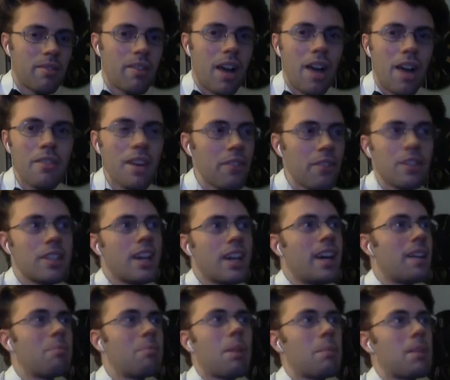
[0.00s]
I've never
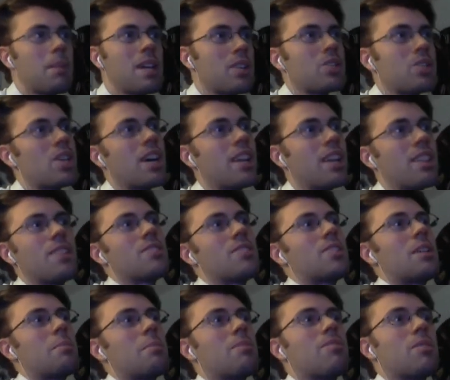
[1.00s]
died by being shot in this
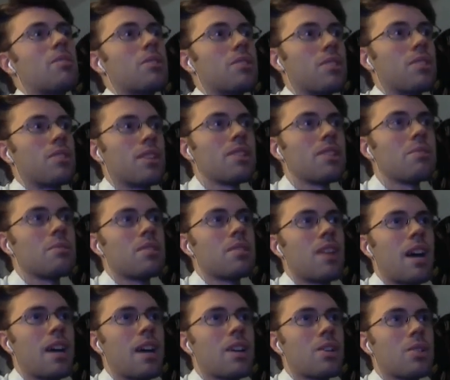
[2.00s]
game before, so this was
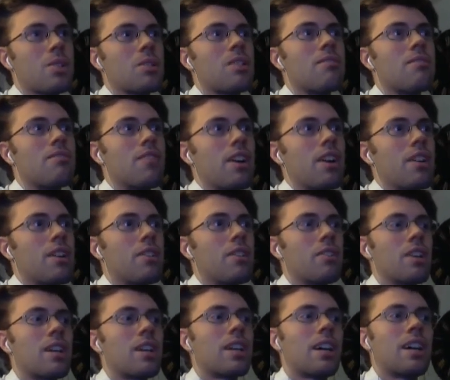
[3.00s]
actually very
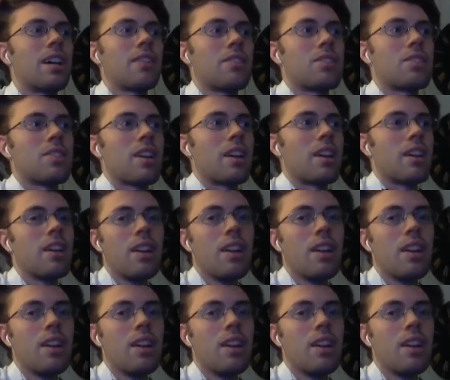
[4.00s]
unique, I have to say.